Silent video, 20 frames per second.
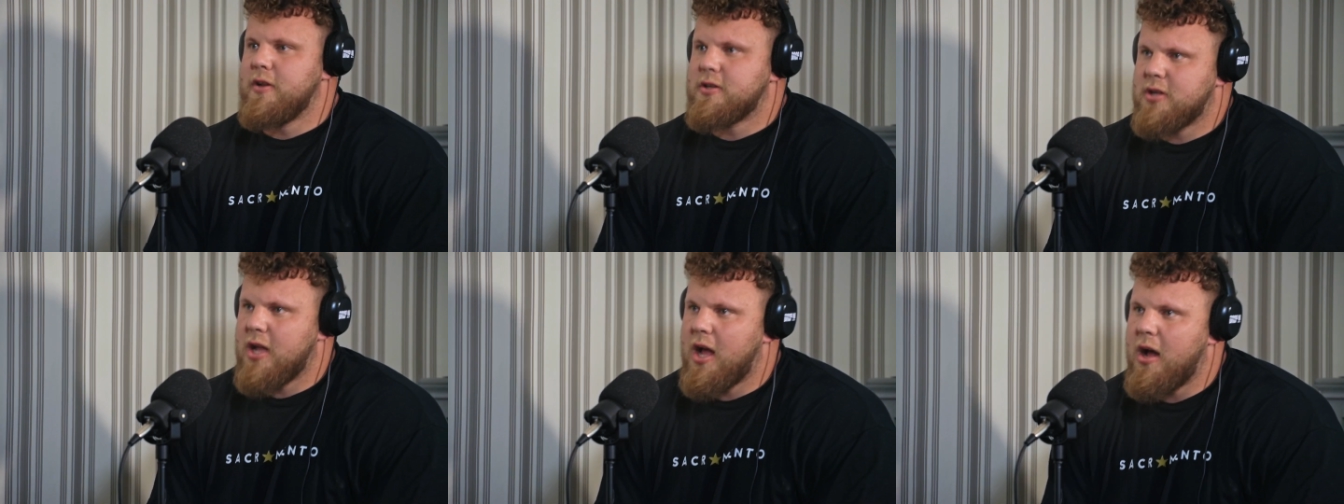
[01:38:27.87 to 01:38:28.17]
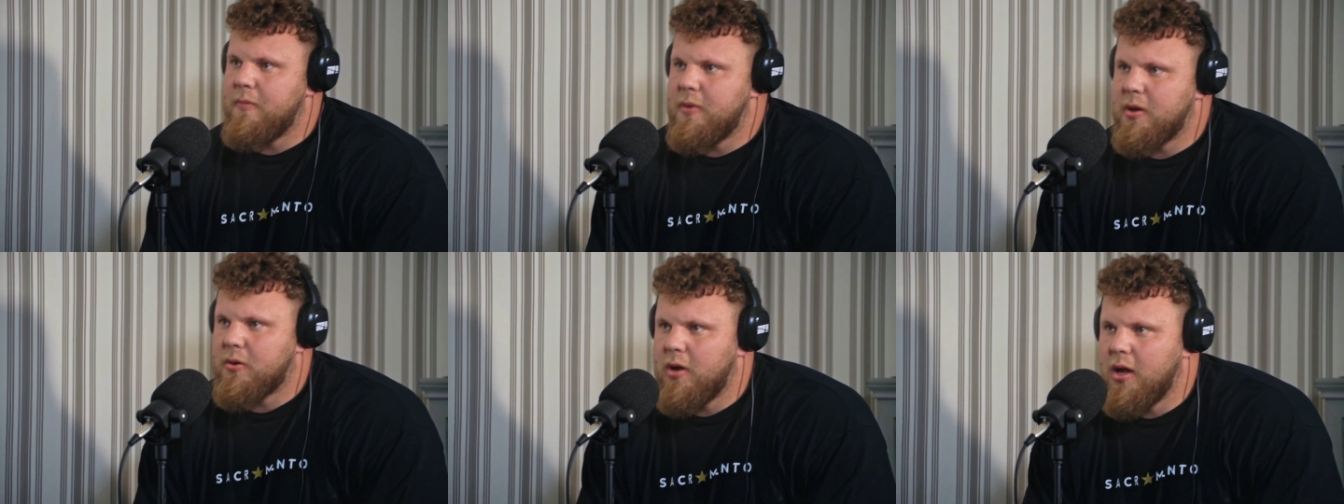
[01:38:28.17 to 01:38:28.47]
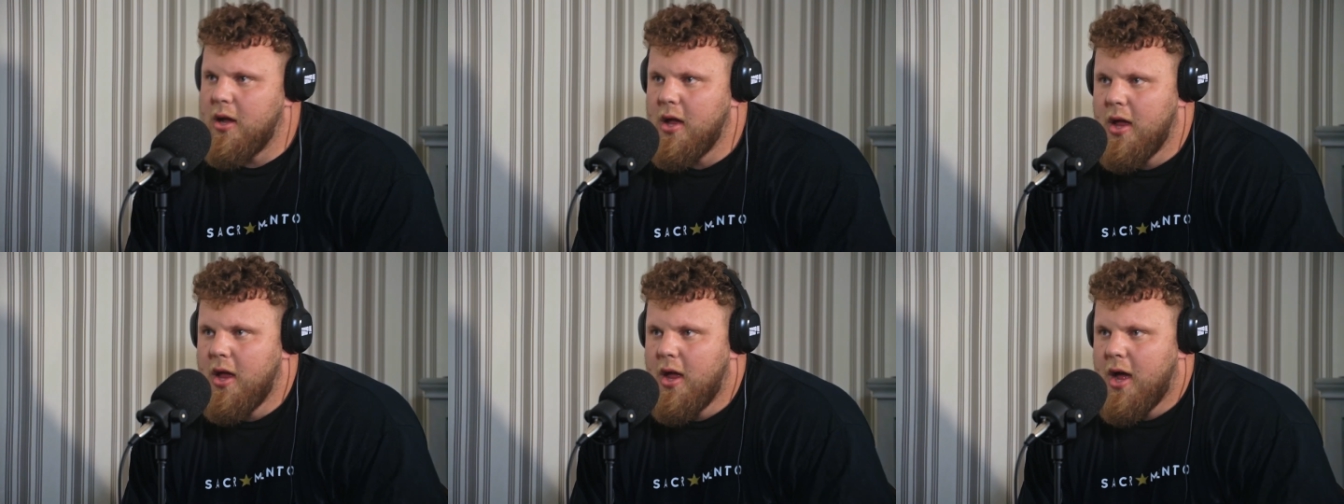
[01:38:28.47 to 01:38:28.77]
So
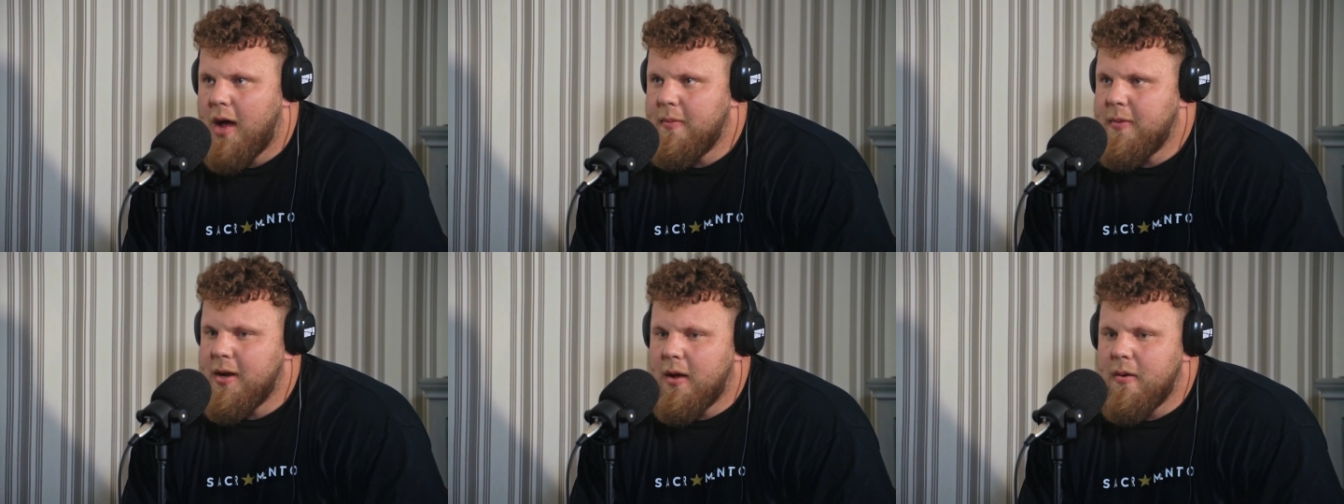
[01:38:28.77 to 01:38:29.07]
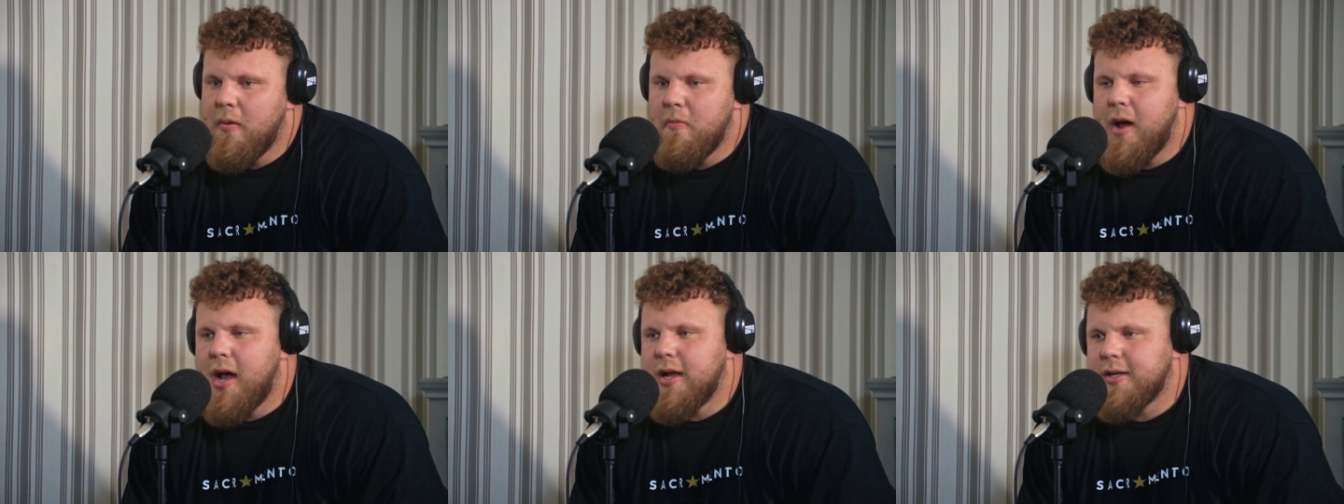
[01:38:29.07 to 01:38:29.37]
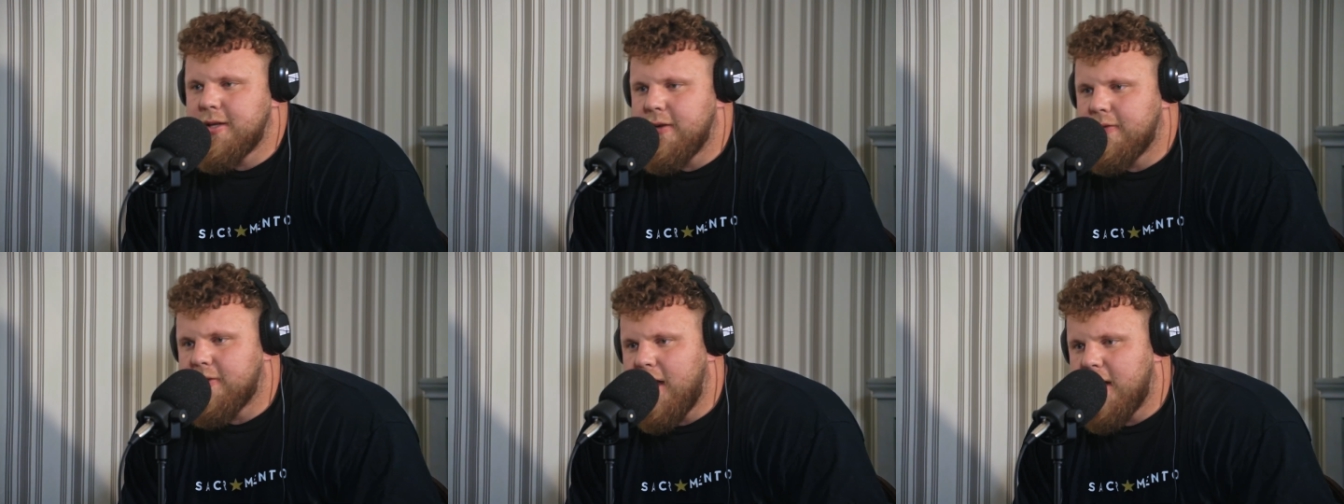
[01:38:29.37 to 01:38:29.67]
I'm a
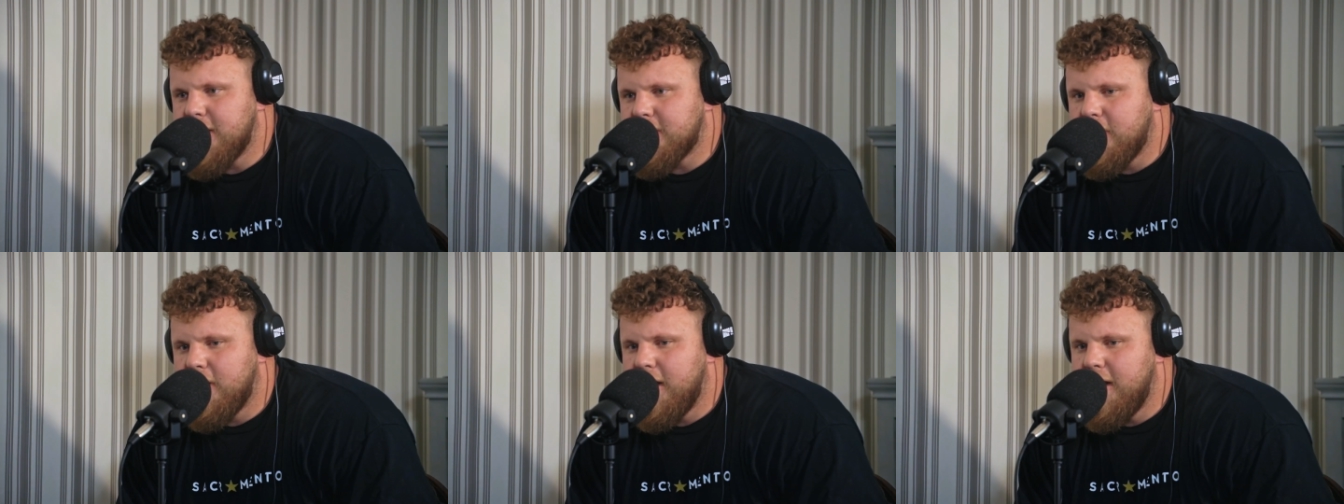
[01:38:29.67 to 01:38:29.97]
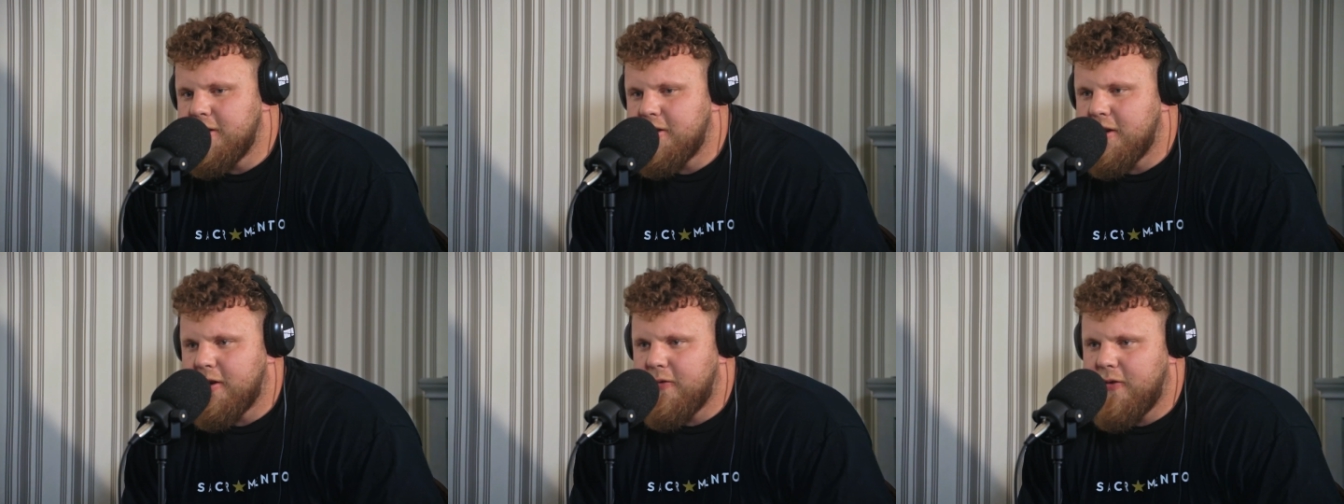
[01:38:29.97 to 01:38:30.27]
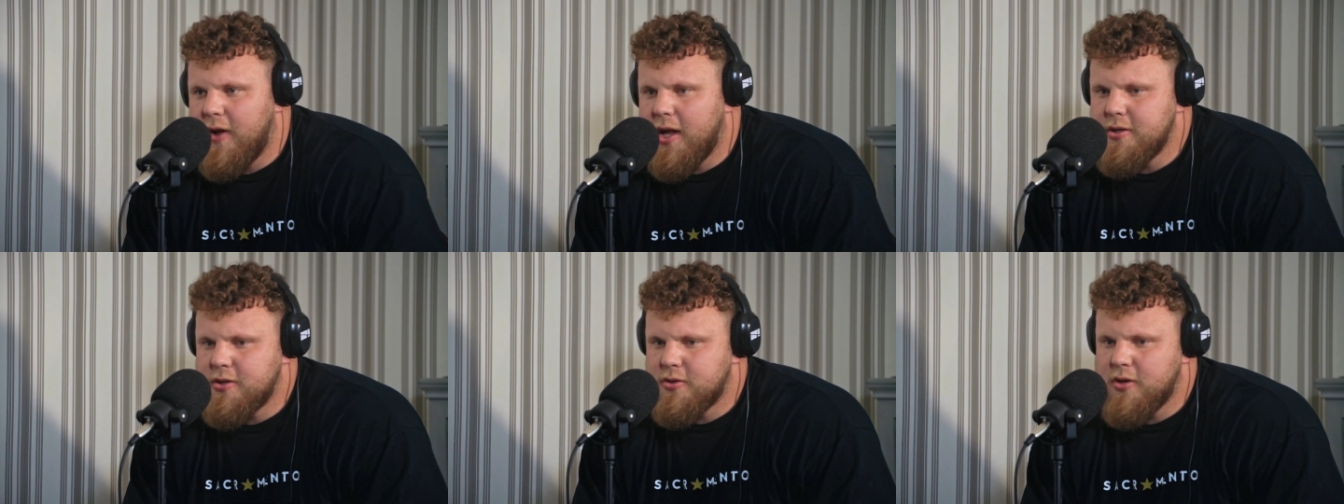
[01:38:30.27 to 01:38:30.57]
massive Glasgow Rangers
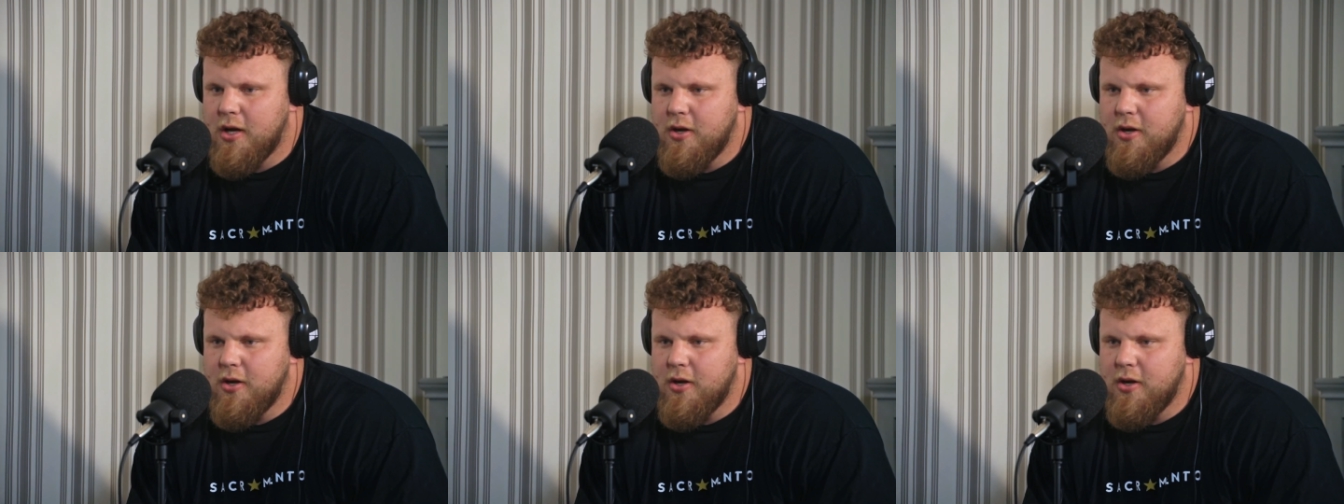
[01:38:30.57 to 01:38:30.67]
fan, so I